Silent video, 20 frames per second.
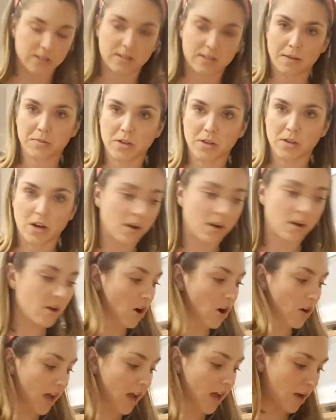I'm sorry.
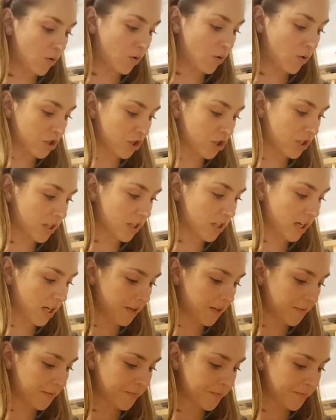Okay, we're just gonna,
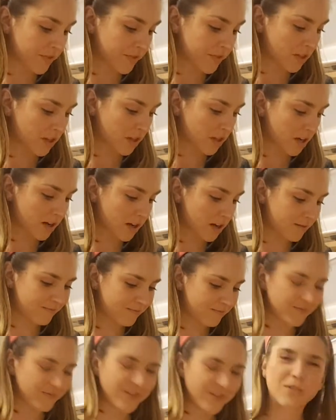
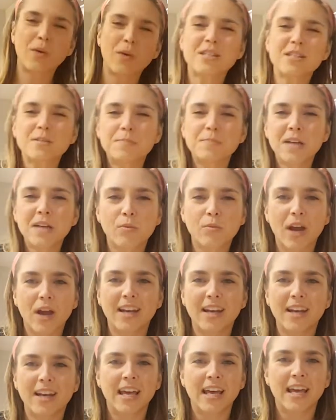the recipe I
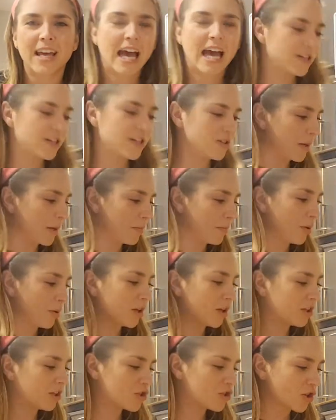read had you like put
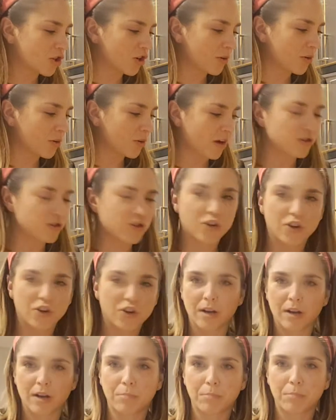the brown sugar in a
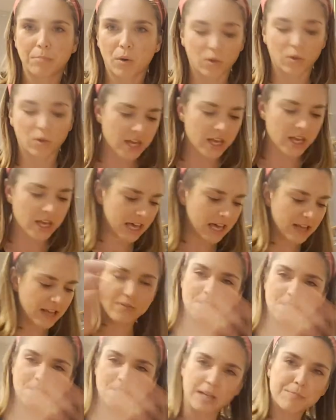bowl and you
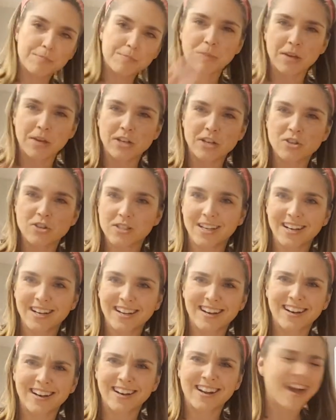dip the peaches in
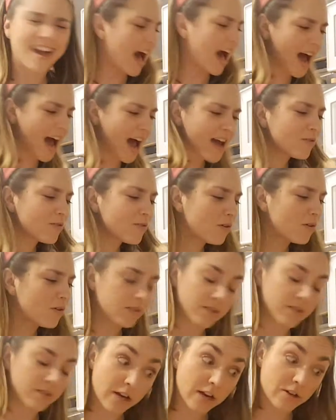it. I don't know,
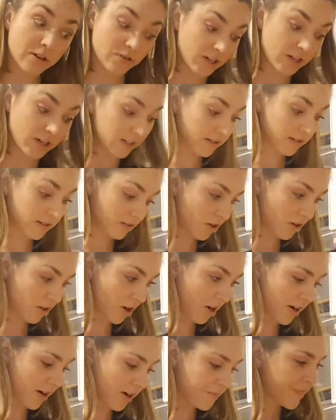nectarines,
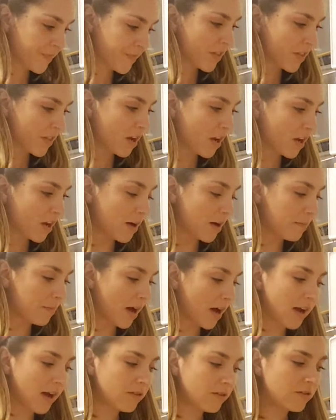sorry.
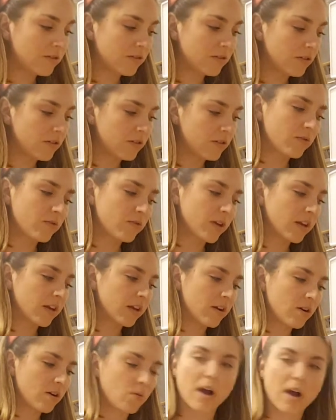I don't really
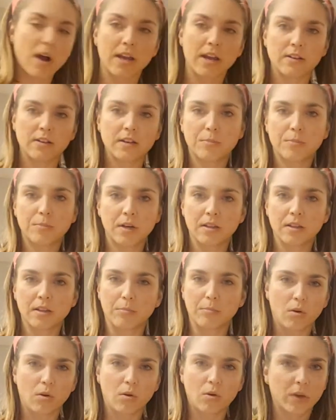know why you need to put it in the
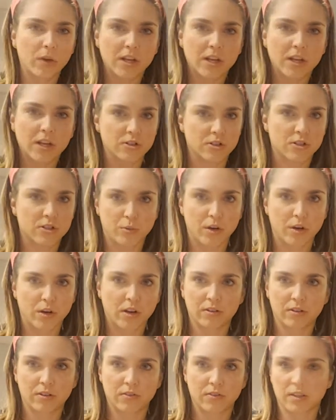bowl. We could just sprinkle it
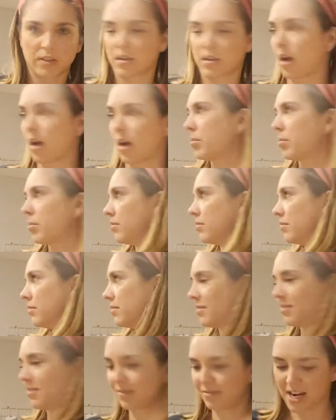over the top,
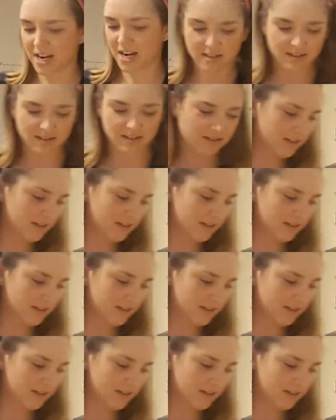right?